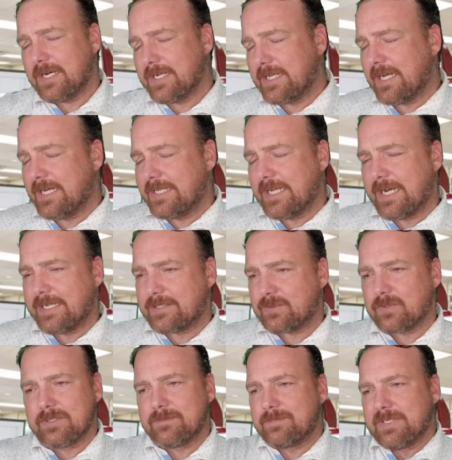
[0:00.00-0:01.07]
A nice
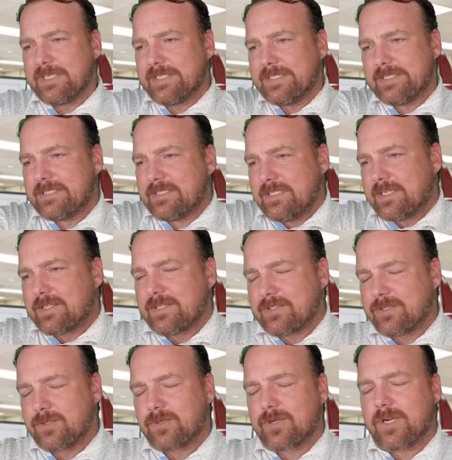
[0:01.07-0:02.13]
one, but nothing too